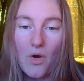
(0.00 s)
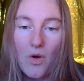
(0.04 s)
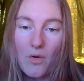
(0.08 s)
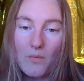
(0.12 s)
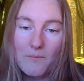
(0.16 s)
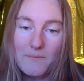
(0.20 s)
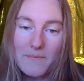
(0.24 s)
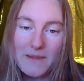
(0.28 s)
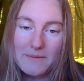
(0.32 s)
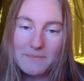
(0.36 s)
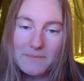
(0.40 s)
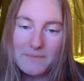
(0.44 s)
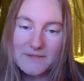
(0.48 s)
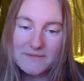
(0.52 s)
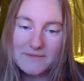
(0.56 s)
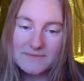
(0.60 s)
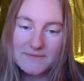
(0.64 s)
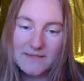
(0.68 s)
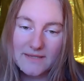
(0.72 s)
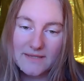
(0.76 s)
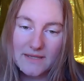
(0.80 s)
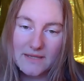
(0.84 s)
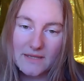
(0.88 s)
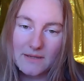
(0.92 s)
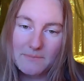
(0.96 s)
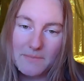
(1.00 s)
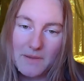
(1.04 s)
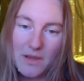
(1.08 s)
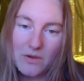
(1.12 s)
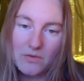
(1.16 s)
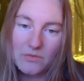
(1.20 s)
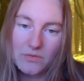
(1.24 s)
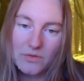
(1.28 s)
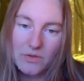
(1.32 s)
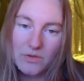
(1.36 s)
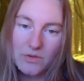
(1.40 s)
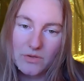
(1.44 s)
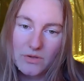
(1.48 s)
Or maybe it's thinking
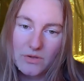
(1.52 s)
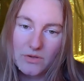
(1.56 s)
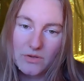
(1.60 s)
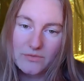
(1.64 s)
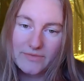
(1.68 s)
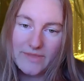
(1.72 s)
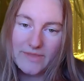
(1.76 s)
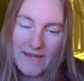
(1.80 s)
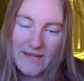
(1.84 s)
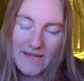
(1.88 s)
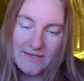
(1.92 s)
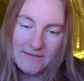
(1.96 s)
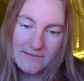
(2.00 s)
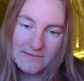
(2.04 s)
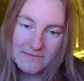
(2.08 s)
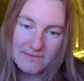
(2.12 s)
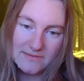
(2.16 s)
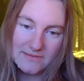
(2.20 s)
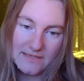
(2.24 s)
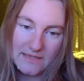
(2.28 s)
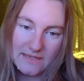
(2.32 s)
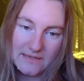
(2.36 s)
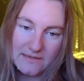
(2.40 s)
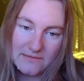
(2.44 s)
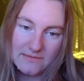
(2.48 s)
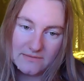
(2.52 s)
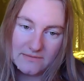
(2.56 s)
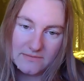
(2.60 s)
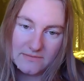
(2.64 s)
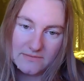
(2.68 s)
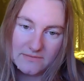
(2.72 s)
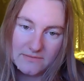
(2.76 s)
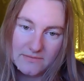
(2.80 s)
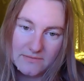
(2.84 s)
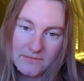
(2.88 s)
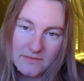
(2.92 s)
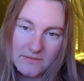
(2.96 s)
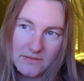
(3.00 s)
about the
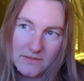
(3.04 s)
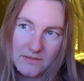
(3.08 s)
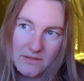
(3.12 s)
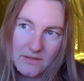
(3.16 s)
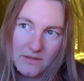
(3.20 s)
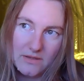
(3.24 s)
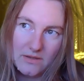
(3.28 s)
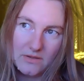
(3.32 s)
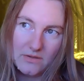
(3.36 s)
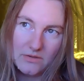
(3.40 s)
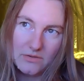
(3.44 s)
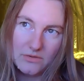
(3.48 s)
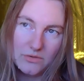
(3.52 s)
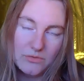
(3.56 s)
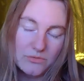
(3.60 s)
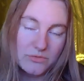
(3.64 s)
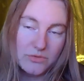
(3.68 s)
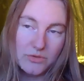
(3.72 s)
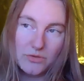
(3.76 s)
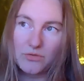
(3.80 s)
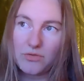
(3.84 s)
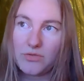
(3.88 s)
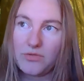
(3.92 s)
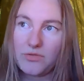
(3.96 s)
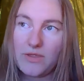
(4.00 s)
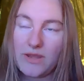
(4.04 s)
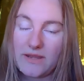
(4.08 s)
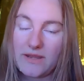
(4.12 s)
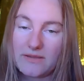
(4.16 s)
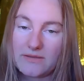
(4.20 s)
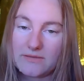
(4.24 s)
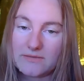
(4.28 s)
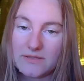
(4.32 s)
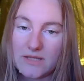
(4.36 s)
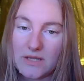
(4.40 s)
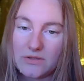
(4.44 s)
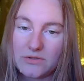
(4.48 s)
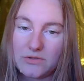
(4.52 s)
instincts. You do
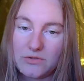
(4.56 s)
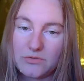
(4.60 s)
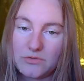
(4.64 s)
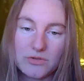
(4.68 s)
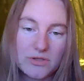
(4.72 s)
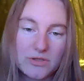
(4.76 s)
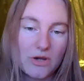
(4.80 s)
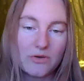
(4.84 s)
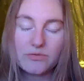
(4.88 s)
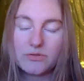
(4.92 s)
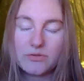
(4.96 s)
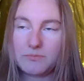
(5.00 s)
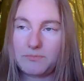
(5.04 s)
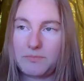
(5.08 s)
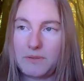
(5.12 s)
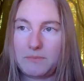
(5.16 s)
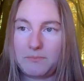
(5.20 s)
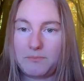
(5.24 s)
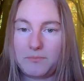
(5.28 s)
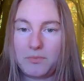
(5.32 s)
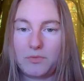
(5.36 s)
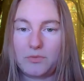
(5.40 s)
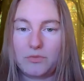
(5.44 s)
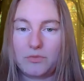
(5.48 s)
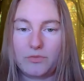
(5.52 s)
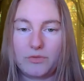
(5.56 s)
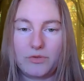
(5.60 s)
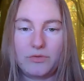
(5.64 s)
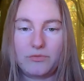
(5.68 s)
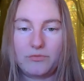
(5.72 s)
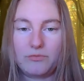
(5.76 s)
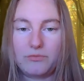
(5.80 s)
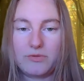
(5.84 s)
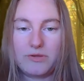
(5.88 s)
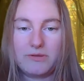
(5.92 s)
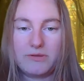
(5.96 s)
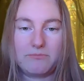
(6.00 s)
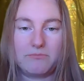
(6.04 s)
things and you shout at people or
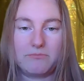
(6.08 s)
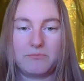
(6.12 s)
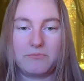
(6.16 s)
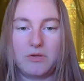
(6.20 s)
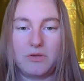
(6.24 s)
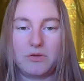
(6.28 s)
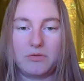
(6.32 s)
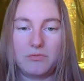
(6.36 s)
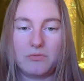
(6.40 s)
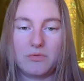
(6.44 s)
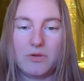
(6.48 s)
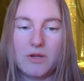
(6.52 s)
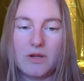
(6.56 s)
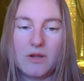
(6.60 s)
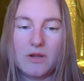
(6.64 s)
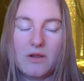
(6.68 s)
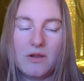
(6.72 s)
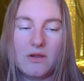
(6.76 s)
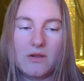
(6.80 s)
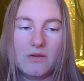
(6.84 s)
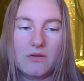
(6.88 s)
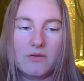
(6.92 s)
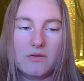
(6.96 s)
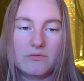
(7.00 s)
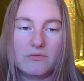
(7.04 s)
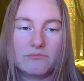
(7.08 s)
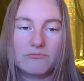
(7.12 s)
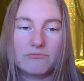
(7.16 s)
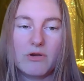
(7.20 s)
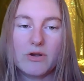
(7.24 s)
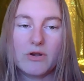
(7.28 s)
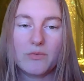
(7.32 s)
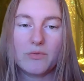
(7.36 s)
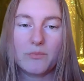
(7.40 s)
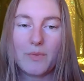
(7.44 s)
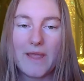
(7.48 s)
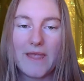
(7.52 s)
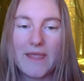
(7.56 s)
you
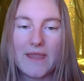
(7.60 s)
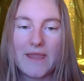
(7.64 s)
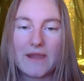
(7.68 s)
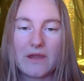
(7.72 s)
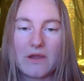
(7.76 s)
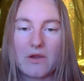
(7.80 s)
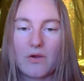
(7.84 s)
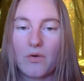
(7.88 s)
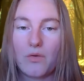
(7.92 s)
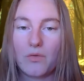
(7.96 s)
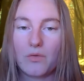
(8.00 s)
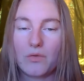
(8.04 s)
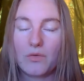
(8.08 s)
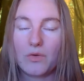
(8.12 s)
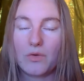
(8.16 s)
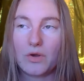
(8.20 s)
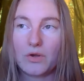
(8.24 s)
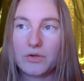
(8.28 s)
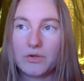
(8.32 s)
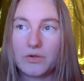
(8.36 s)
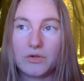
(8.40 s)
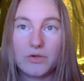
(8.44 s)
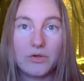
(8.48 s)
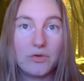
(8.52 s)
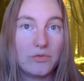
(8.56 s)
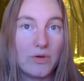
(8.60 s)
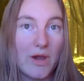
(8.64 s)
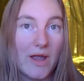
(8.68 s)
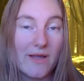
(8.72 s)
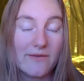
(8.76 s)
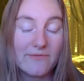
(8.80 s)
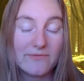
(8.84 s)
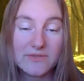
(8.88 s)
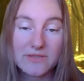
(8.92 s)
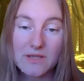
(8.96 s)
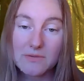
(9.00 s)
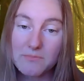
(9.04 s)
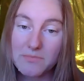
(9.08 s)
run away, or you
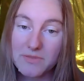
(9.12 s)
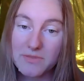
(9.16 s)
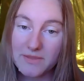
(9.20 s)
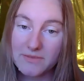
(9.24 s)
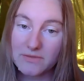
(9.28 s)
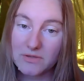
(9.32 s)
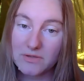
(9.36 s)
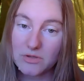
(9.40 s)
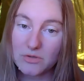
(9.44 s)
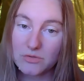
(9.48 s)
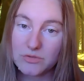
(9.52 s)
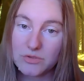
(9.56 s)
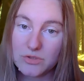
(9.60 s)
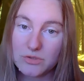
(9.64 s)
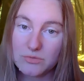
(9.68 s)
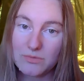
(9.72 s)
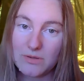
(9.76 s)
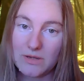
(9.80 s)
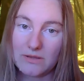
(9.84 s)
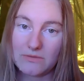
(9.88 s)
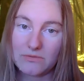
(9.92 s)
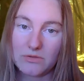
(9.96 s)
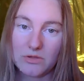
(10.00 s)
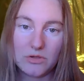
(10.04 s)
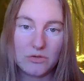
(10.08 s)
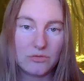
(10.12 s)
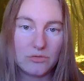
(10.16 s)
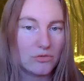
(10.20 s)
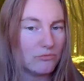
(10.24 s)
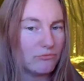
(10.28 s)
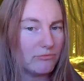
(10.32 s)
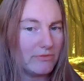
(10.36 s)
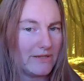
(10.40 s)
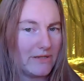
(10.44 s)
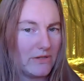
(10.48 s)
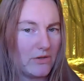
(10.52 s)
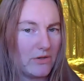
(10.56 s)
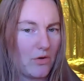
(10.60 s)
have something that you're doing that you
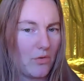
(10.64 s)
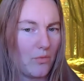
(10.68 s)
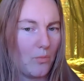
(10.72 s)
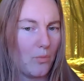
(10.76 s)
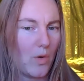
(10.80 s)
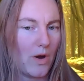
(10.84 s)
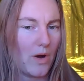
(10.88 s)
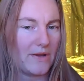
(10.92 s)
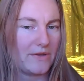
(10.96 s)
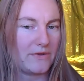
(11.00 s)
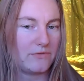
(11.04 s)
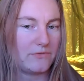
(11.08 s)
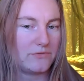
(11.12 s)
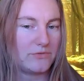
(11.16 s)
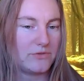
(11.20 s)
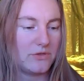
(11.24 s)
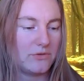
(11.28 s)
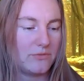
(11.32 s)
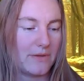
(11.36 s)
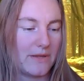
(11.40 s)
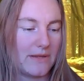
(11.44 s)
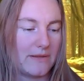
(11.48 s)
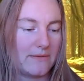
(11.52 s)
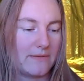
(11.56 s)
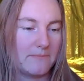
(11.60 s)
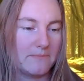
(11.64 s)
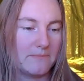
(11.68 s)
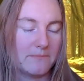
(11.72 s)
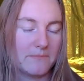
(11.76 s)
don't really know why you do it.